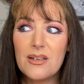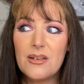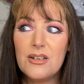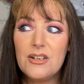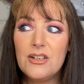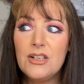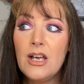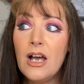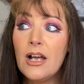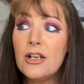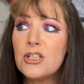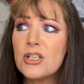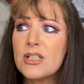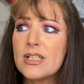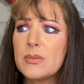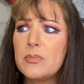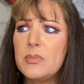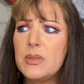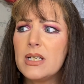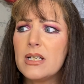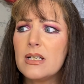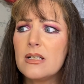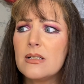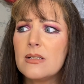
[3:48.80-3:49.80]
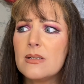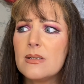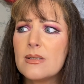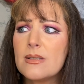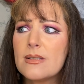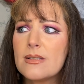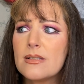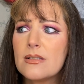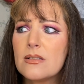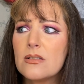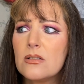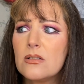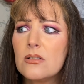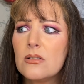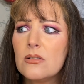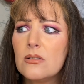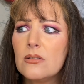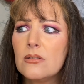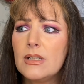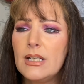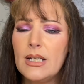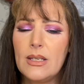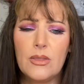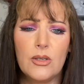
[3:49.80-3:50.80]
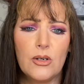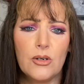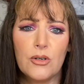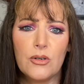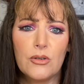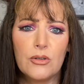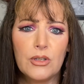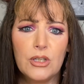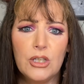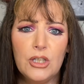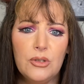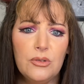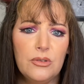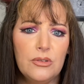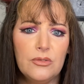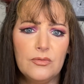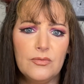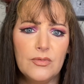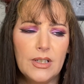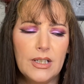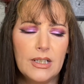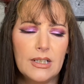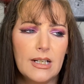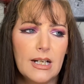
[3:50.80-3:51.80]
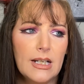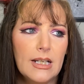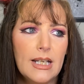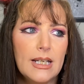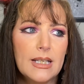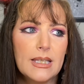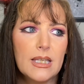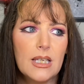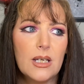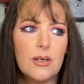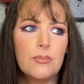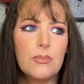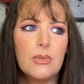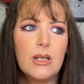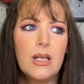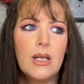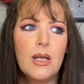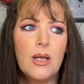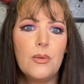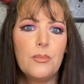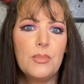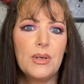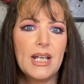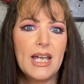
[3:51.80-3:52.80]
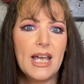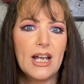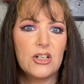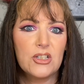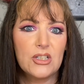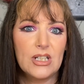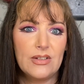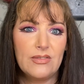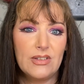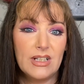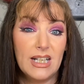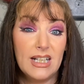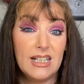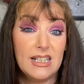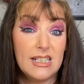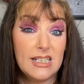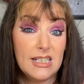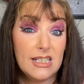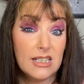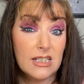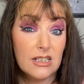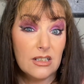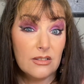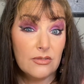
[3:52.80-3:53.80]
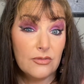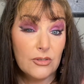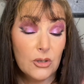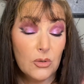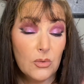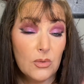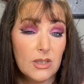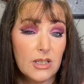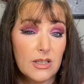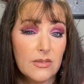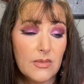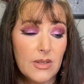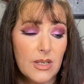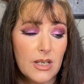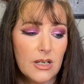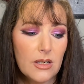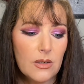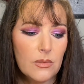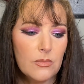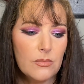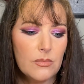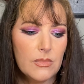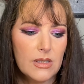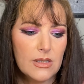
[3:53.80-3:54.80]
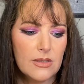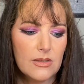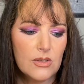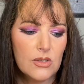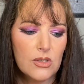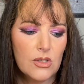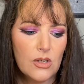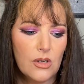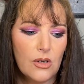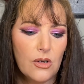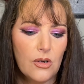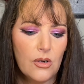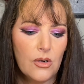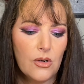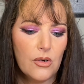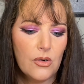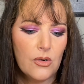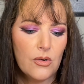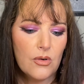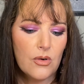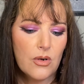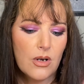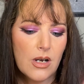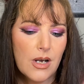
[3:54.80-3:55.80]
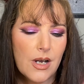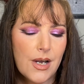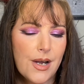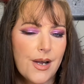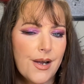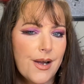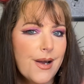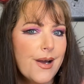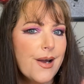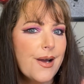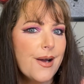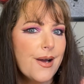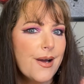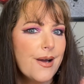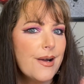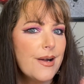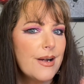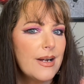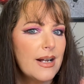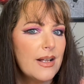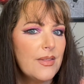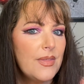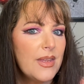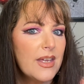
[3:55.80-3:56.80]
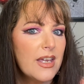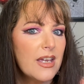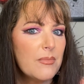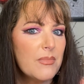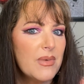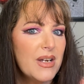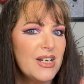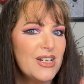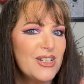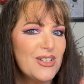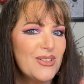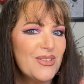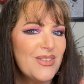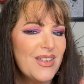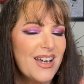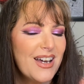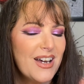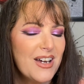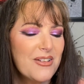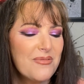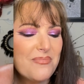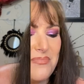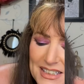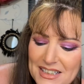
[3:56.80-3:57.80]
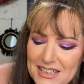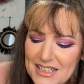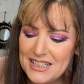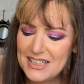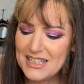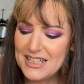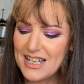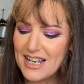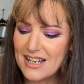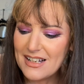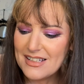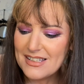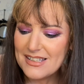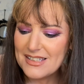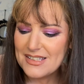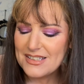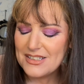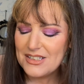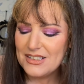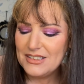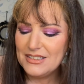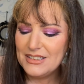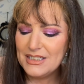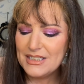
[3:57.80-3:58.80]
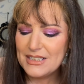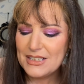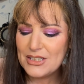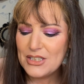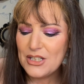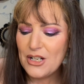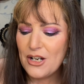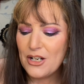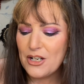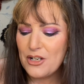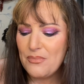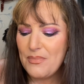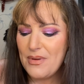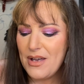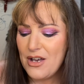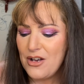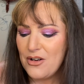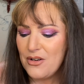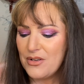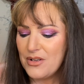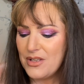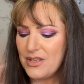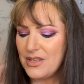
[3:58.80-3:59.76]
not just because like they're cute and fun and I like them, but I actually have an idea for one of them. So I think I might do that. Next, let's talk about